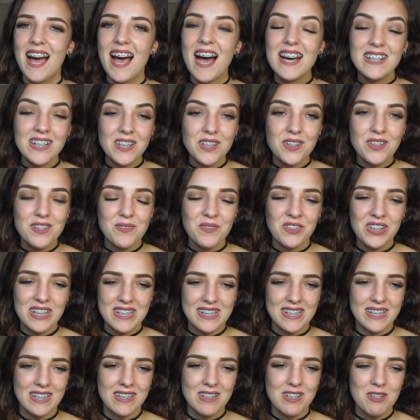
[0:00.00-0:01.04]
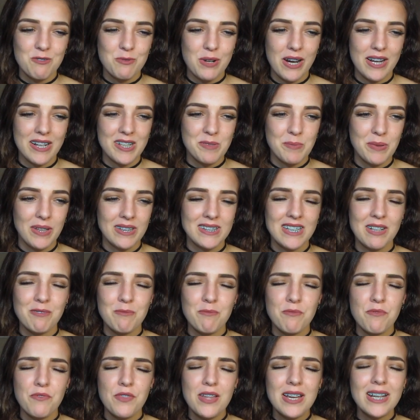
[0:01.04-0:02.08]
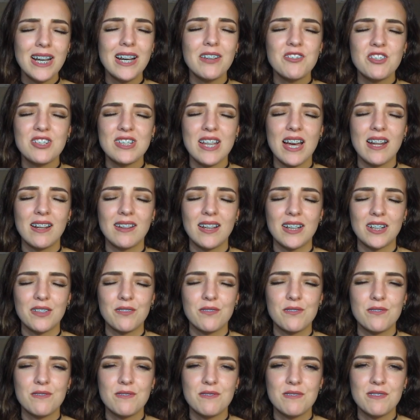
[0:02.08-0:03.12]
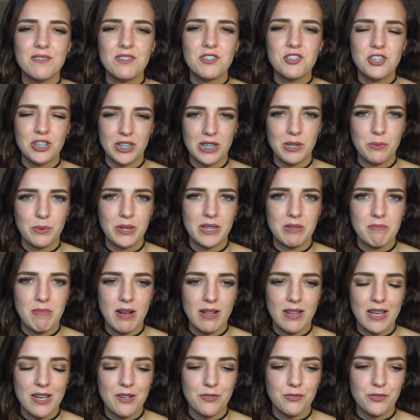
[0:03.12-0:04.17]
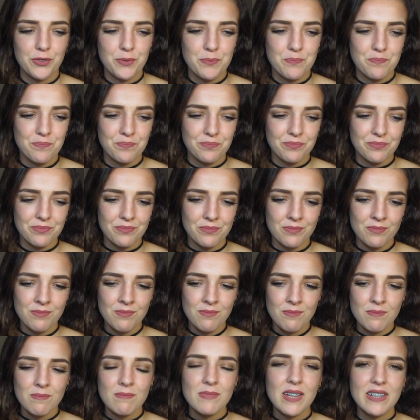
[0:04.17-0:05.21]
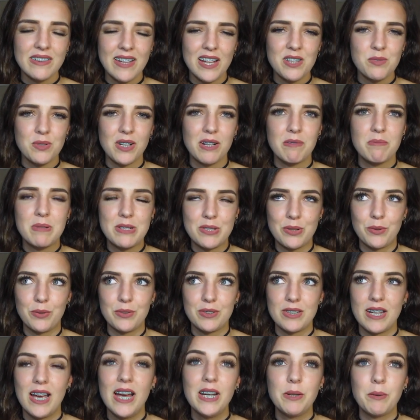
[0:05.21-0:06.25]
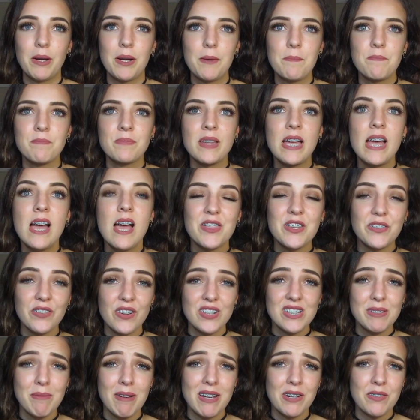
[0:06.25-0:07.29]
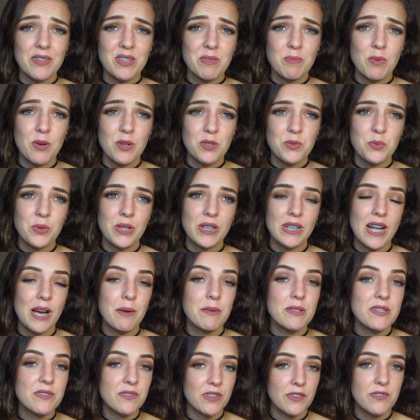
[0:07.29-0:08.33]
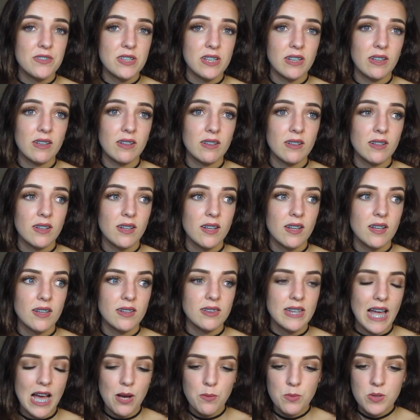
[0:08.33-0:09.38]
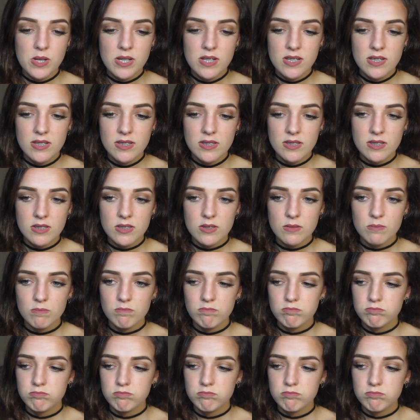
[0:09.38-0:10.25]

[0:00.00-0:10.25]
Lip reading: Another reason why is because I think I've just had a lot of shitty weed in my life. That's what I've been told. Anyway, the first time I ever smoked weed, I was 15. That was